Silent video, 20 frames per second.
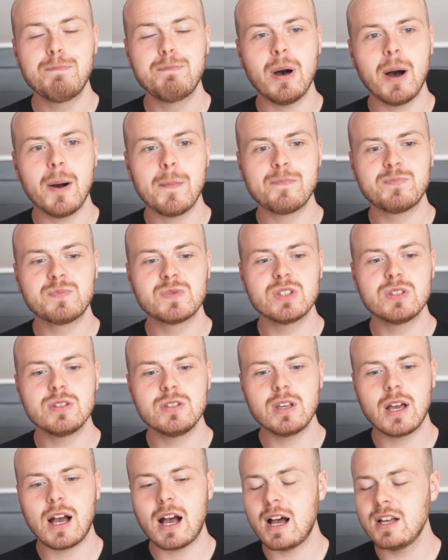But
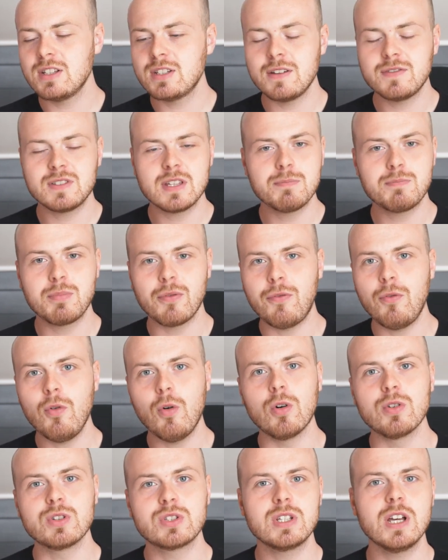as I've said
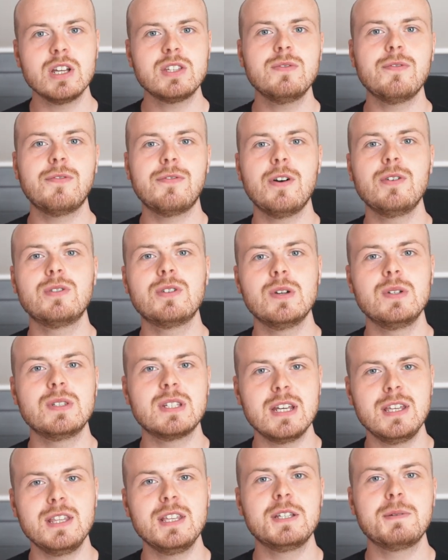before, certain photos
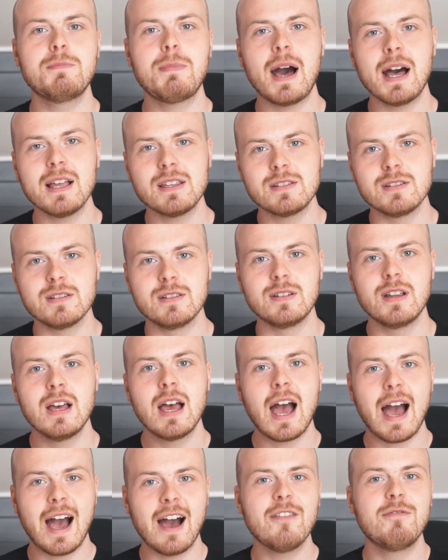in this patent
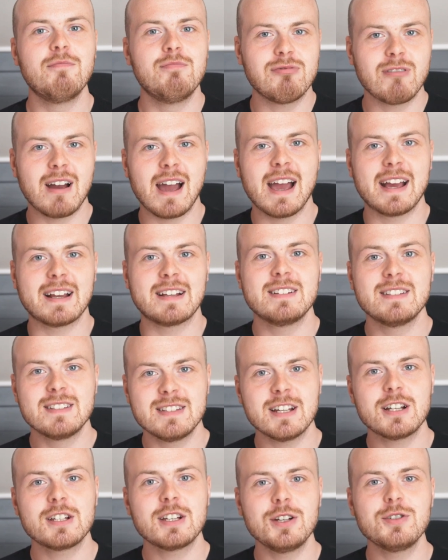have bragged
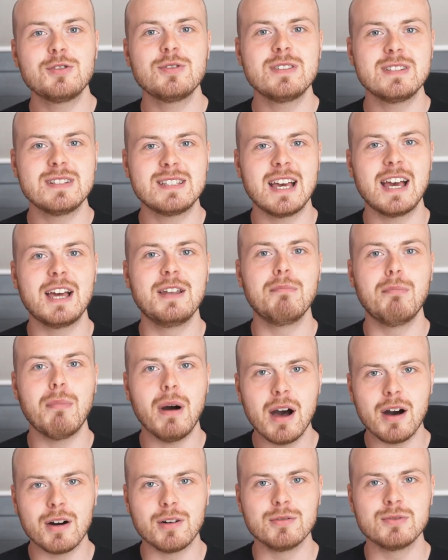610
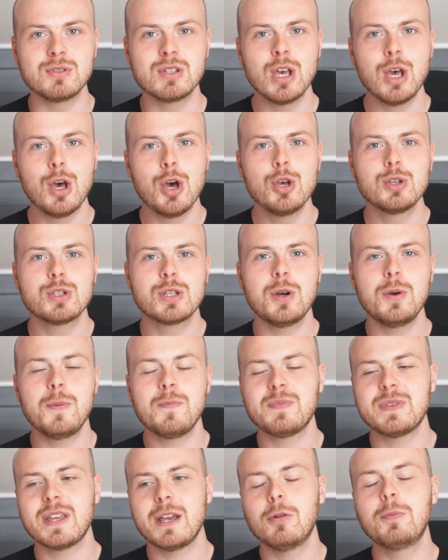miles. So
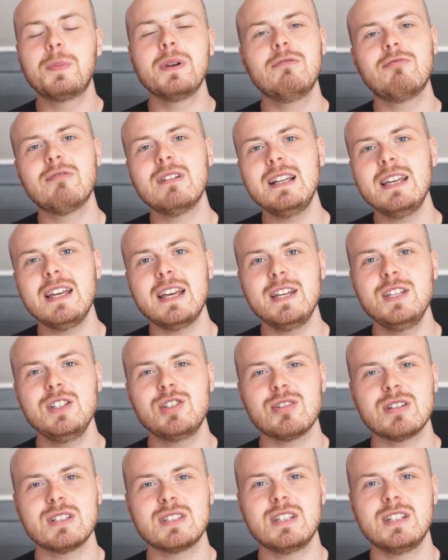it will be really
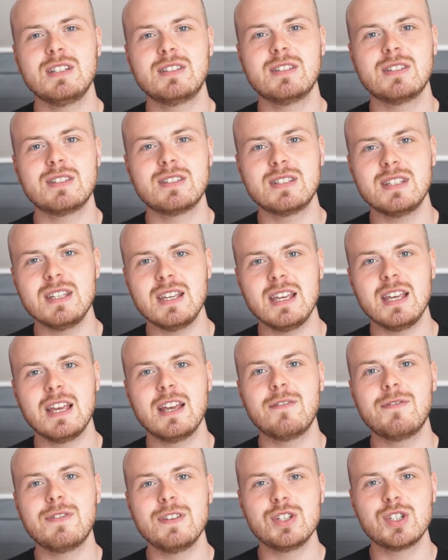interesting to see
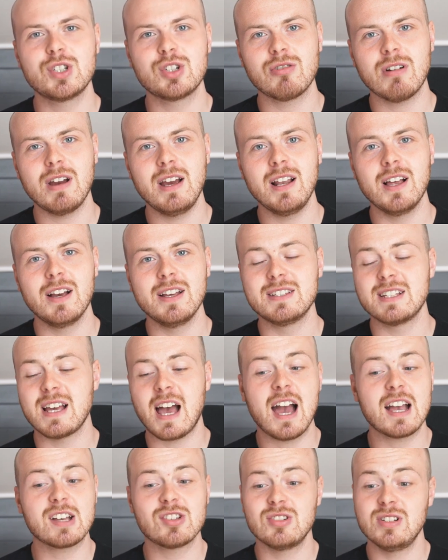if this trailer is
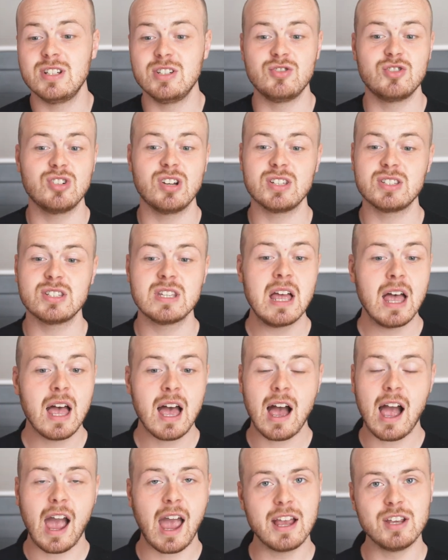actually just
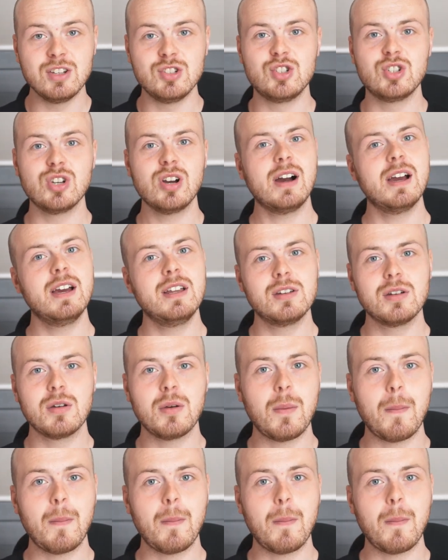a giant